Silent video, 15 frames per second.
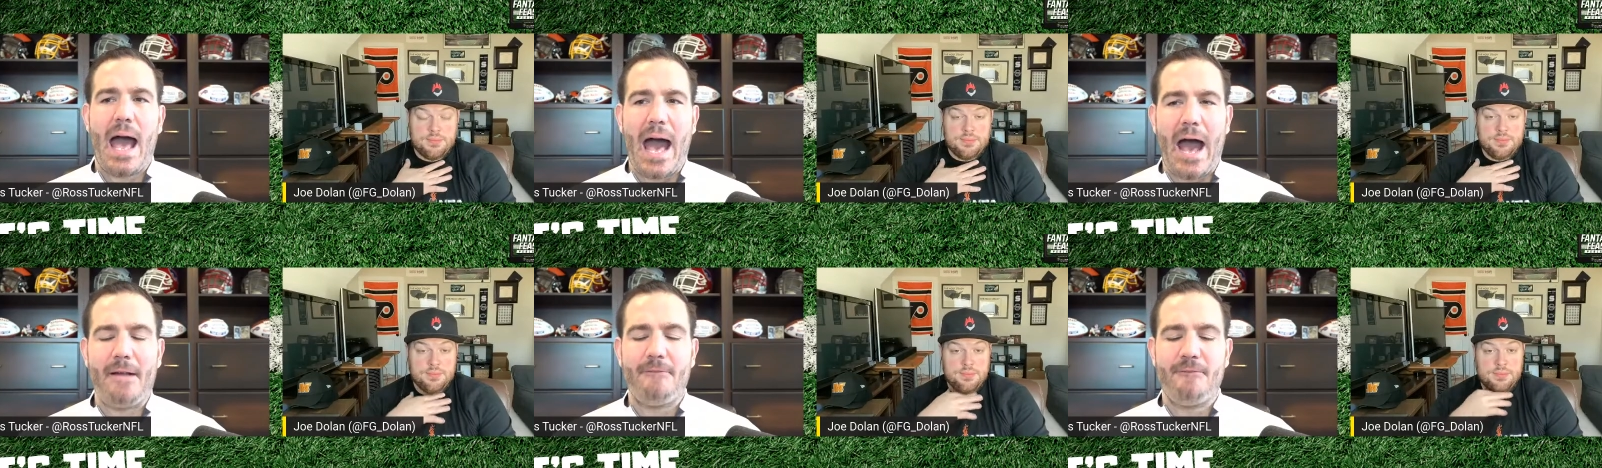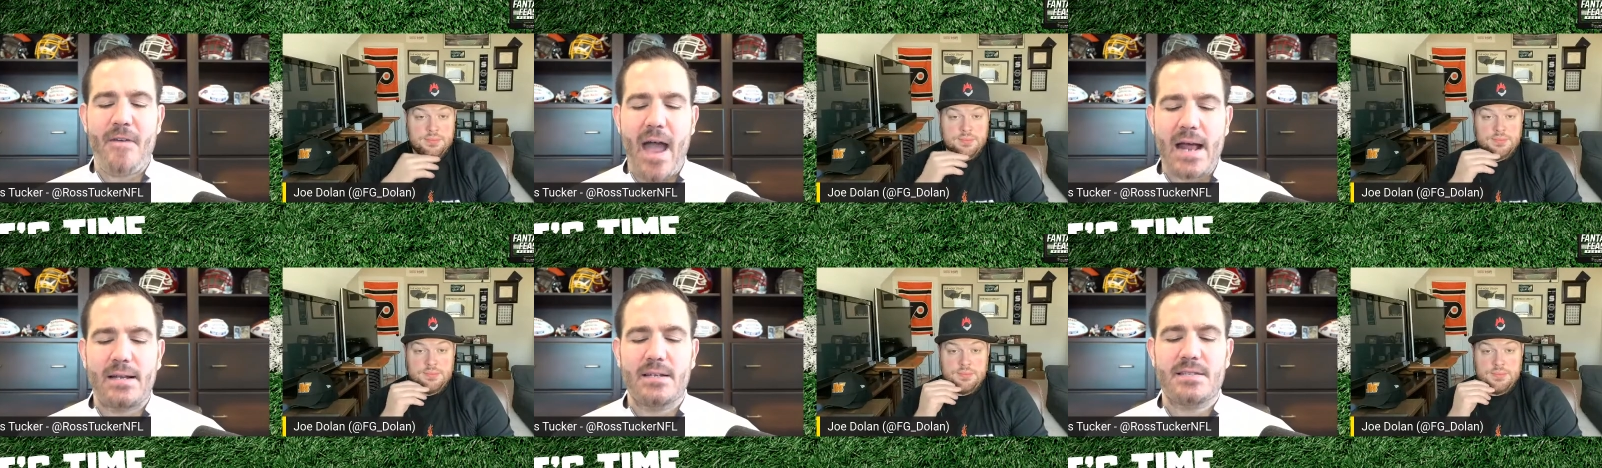Speaker 1: at
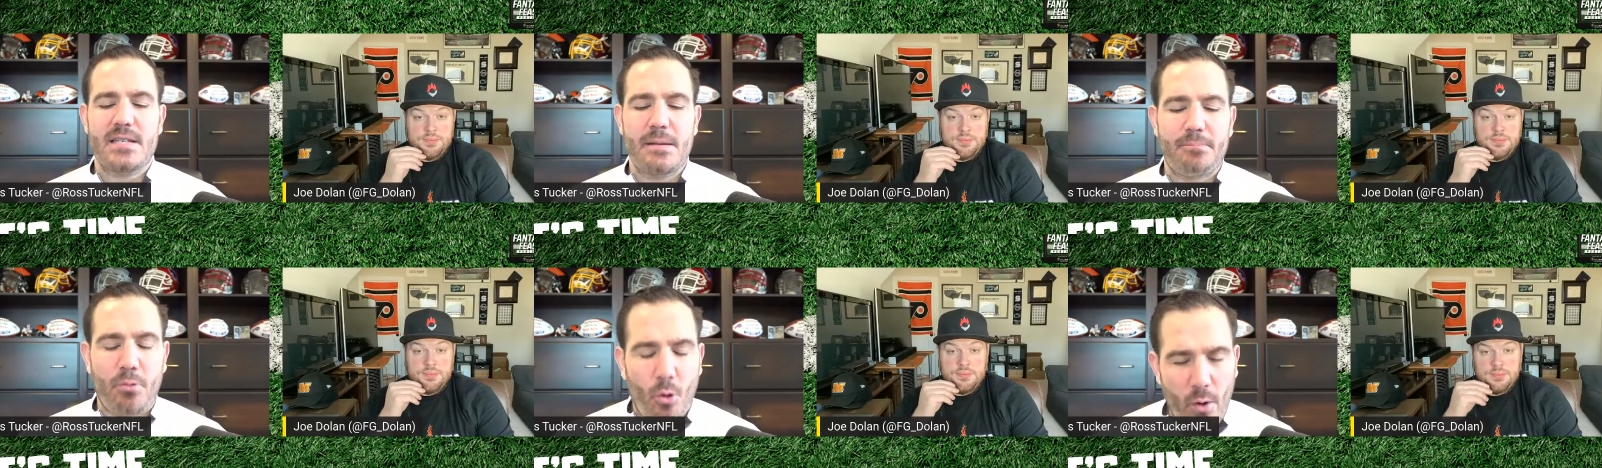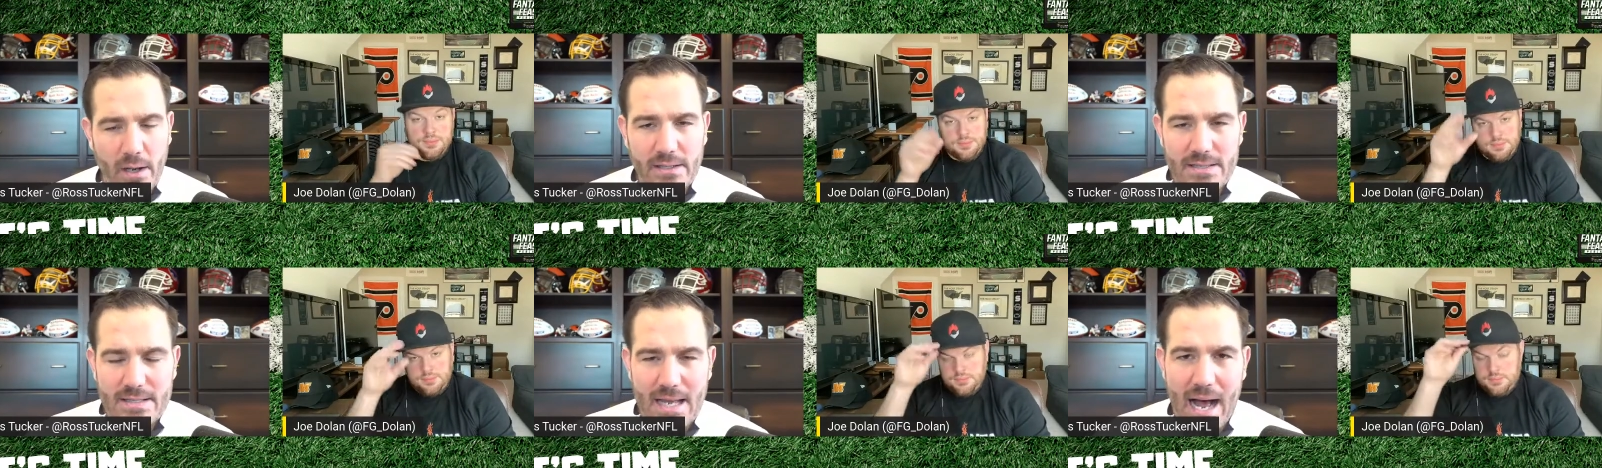fantasy
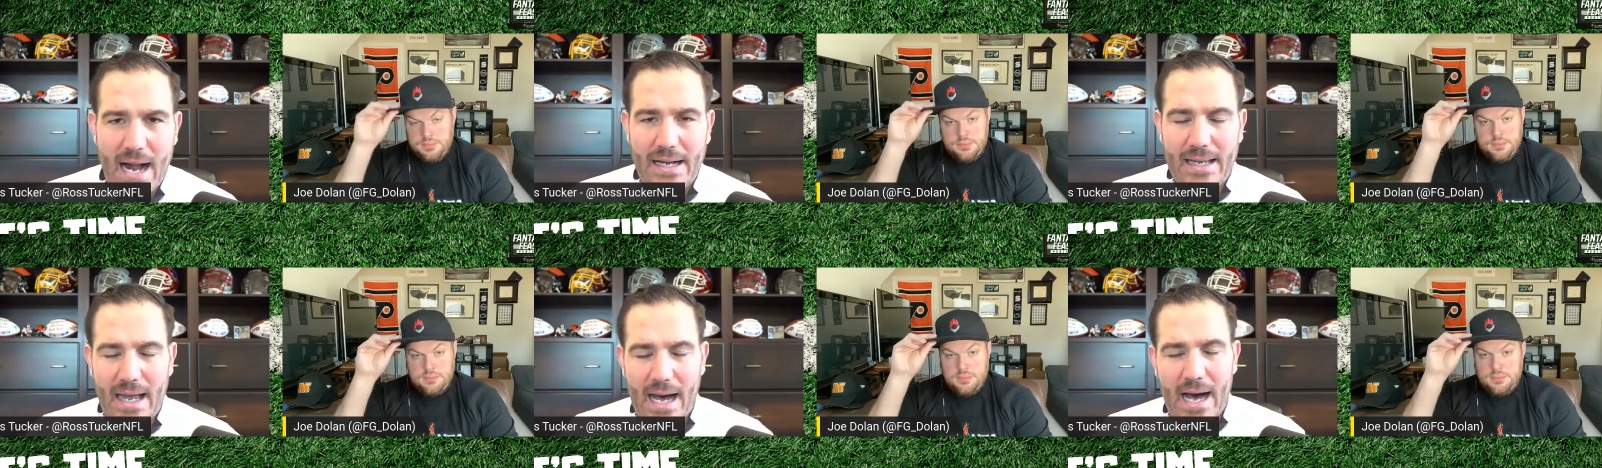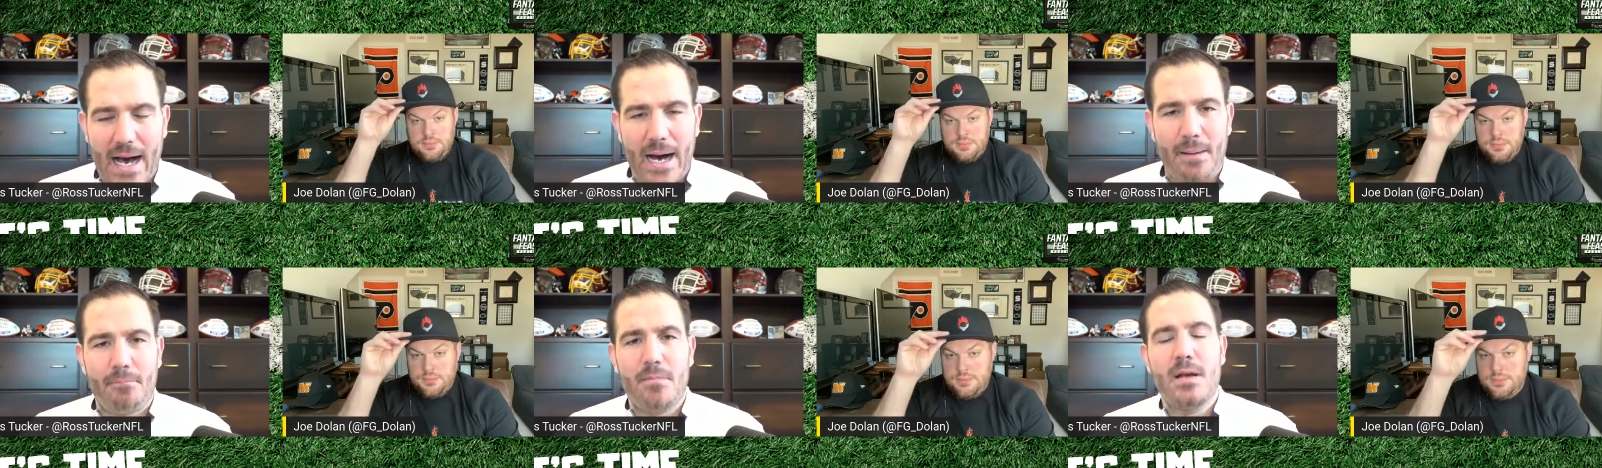points dot
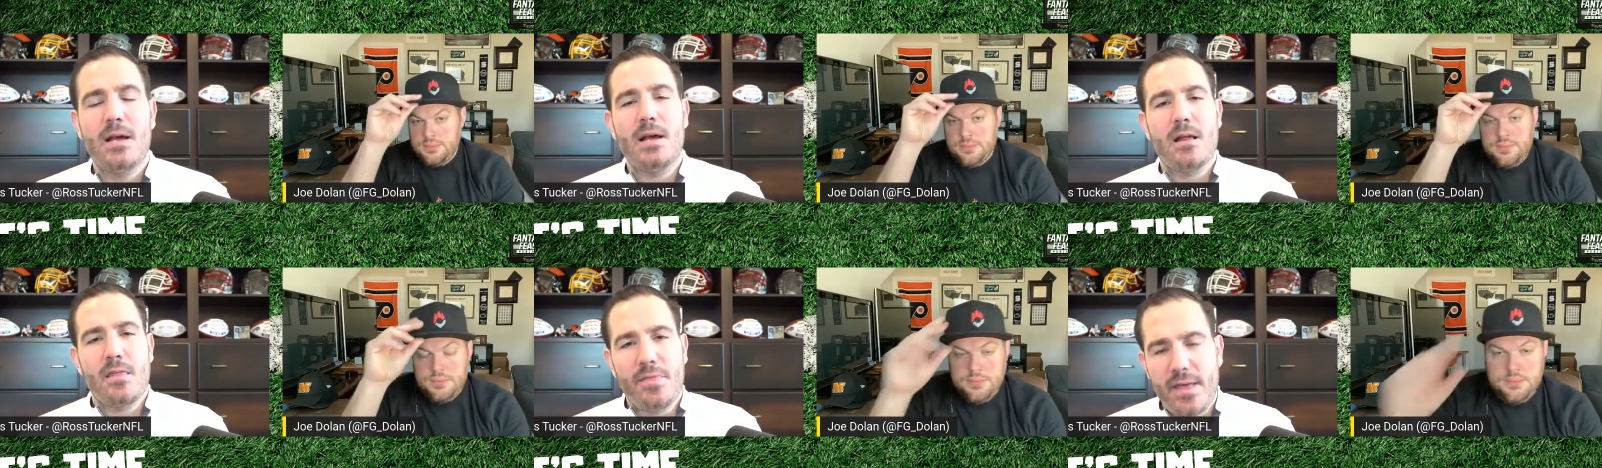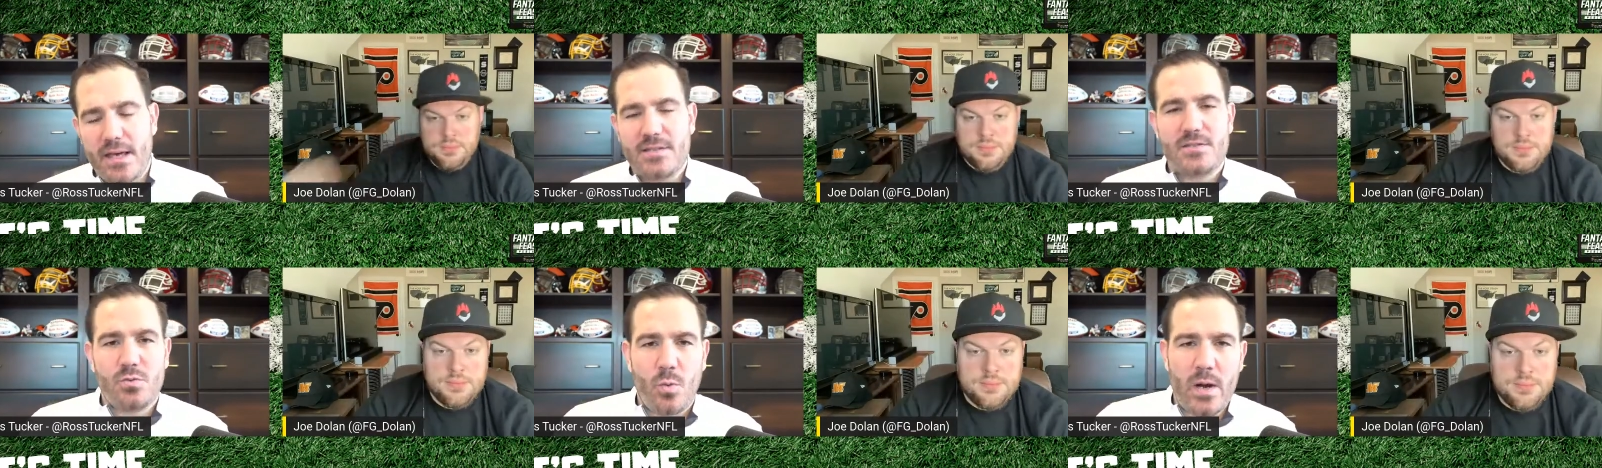com
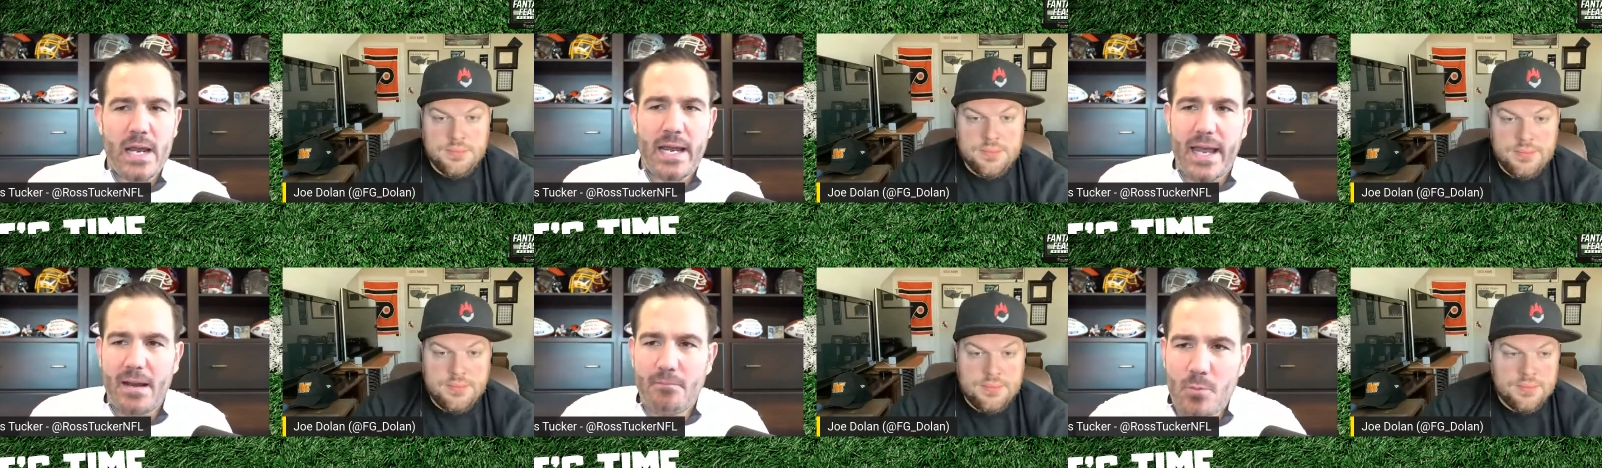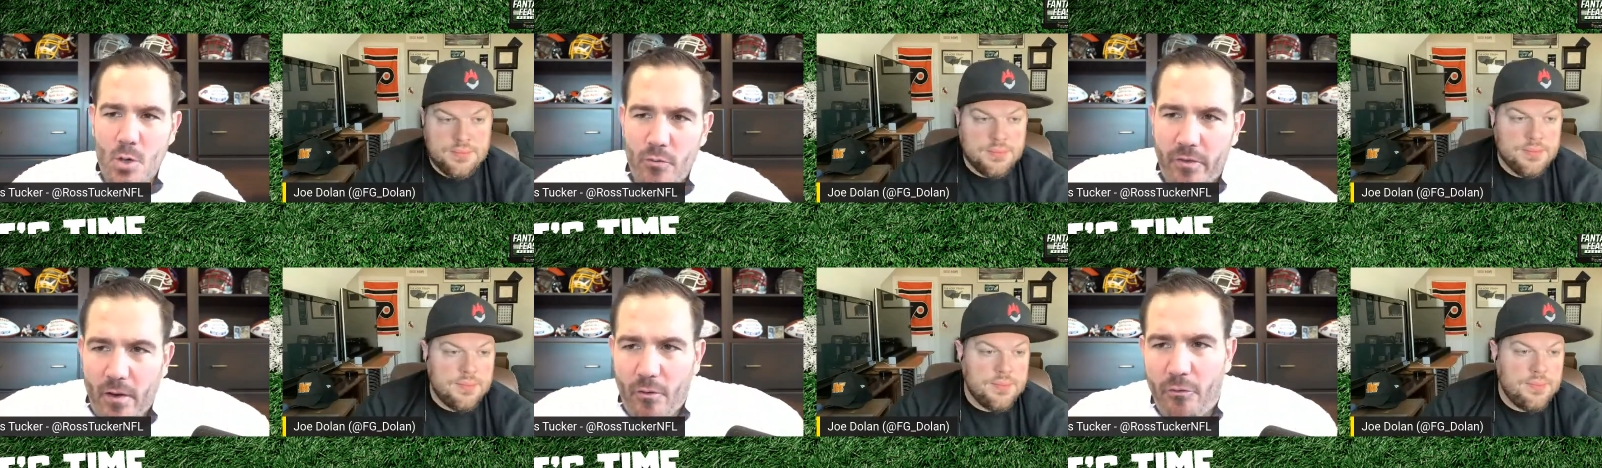this week and
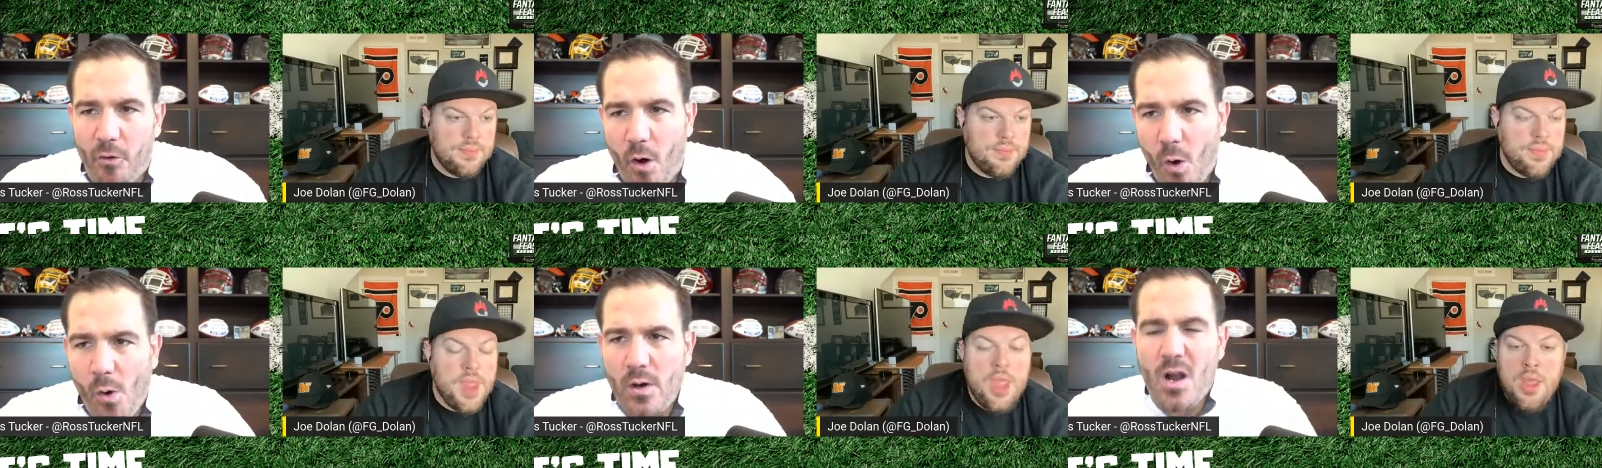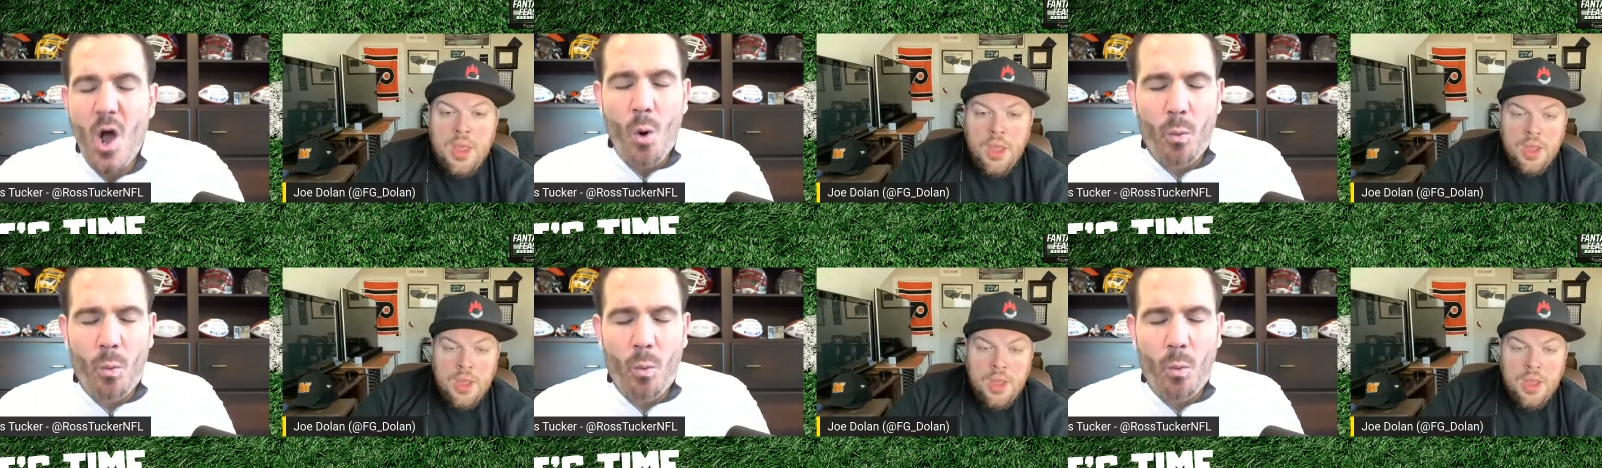moving forward,